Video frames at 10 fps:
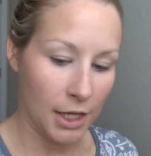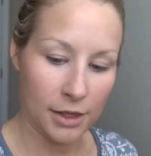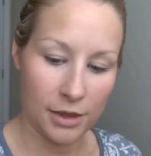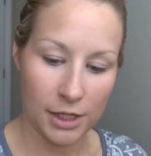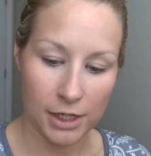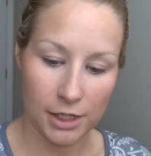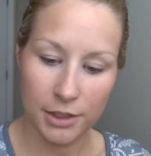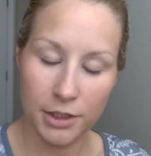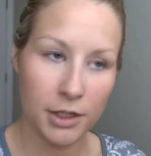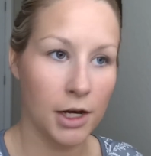and
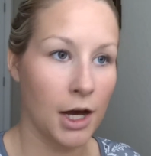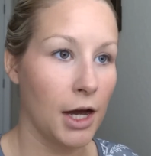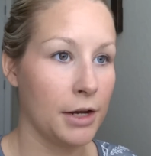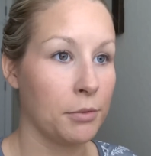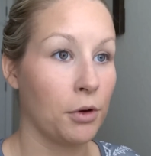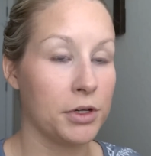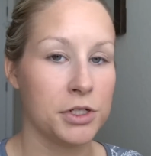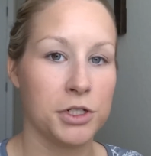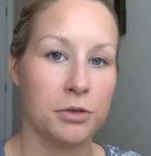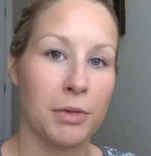then I am going
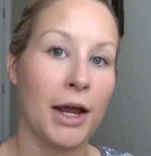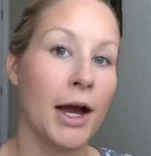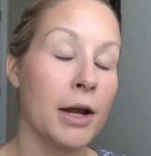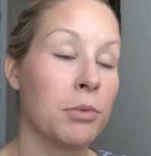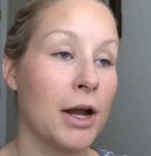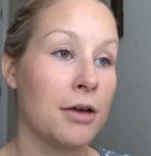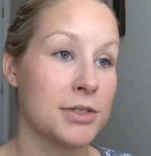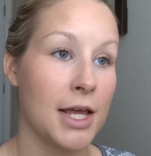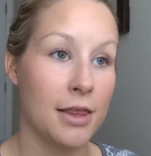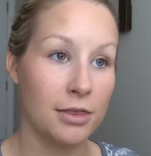to do my
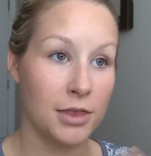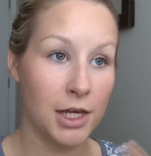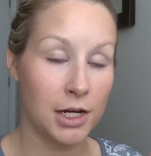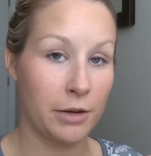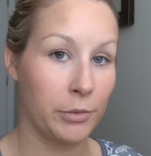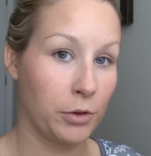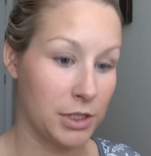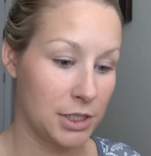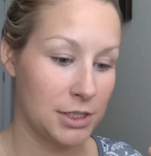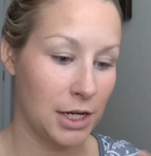eyebrows, and then I'm
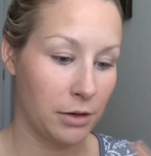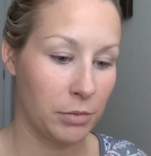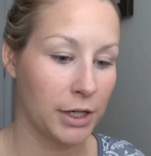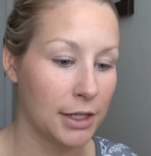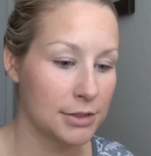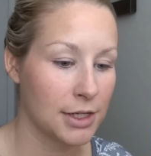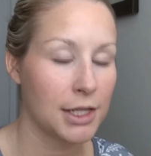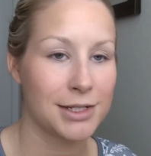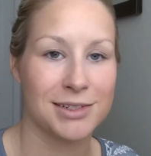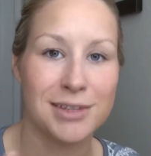going to set it because I
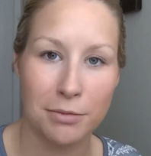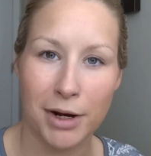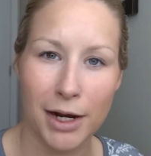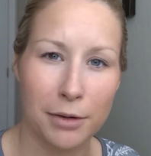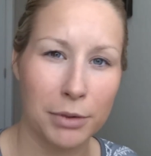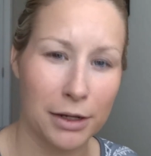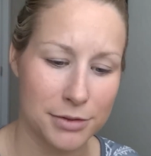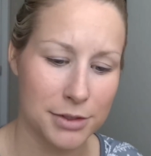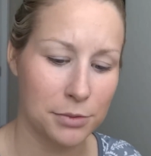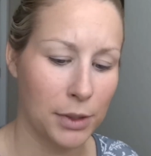like to set my
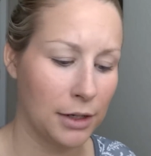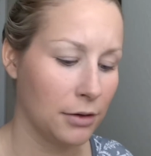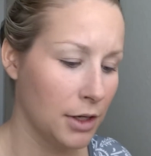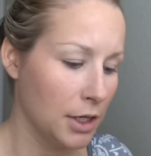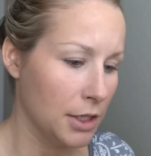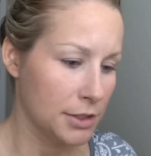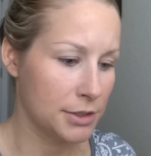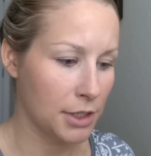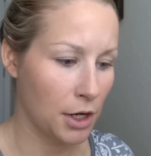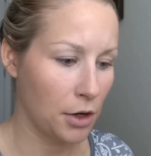eyebrows as well.
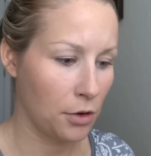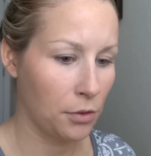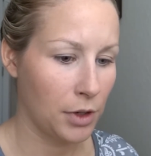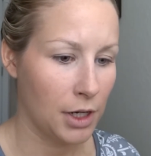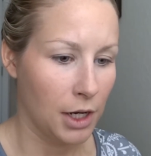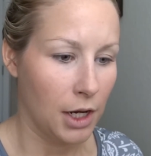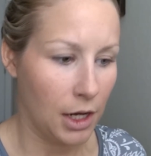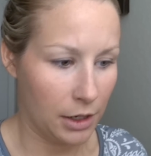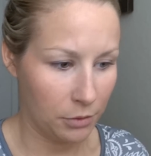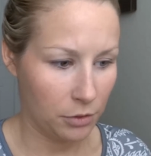So
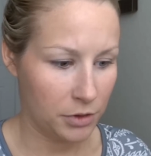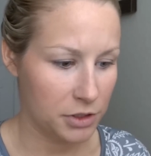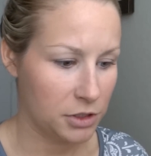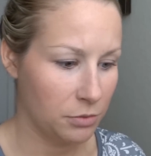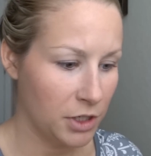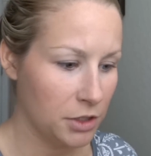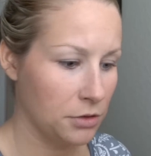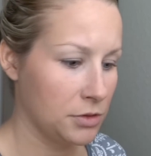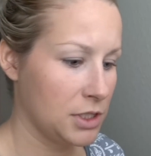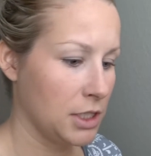I'm going to be
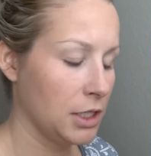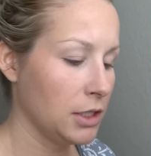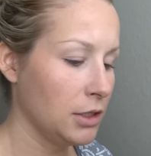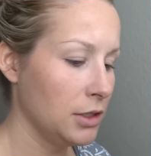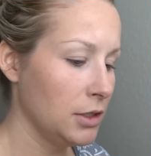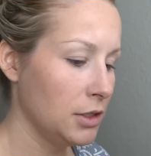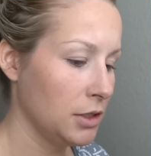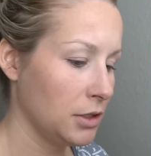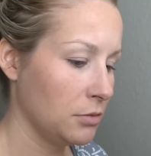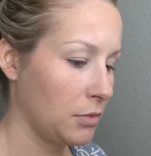using
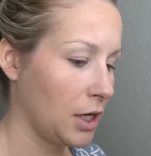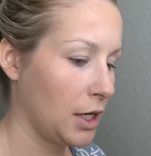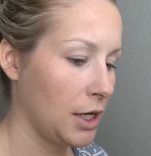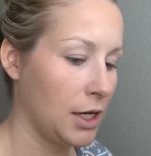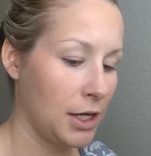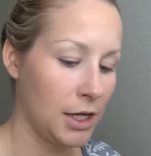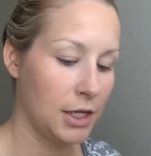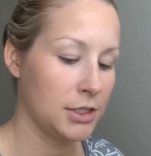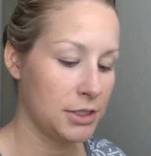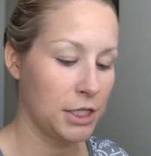my
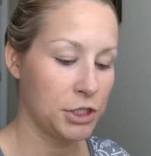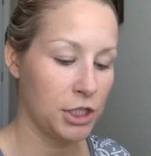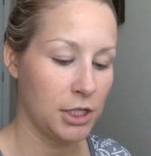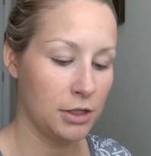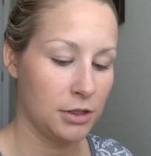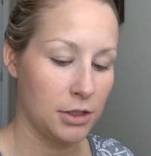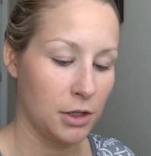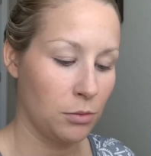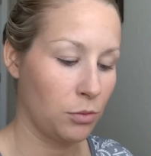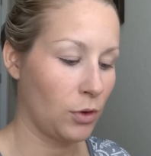Anastasia
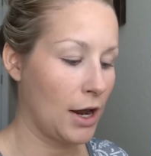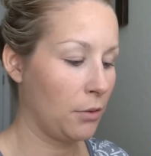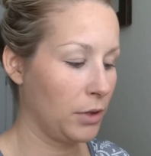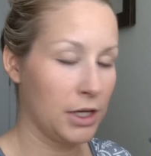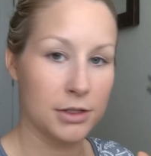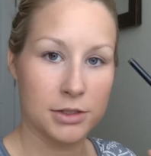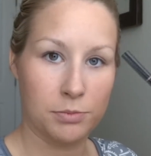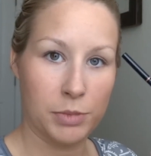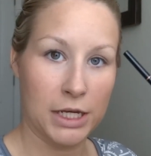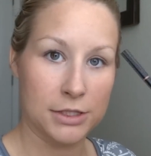Brow Wiz
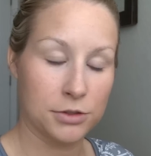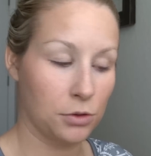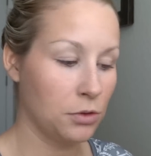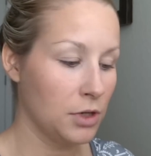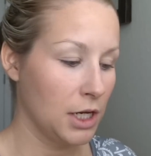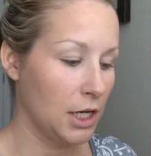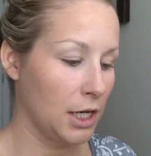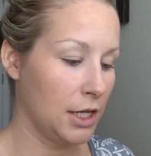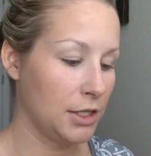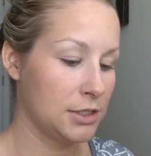pencil,
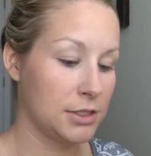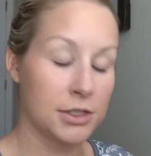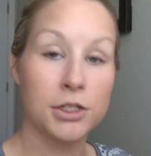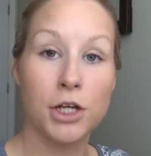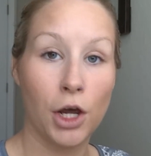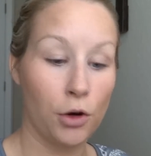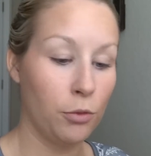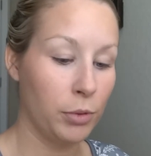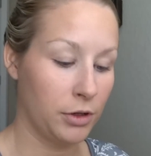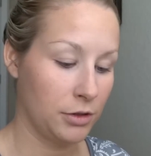and this is in
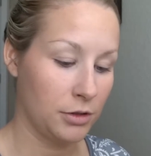taupe,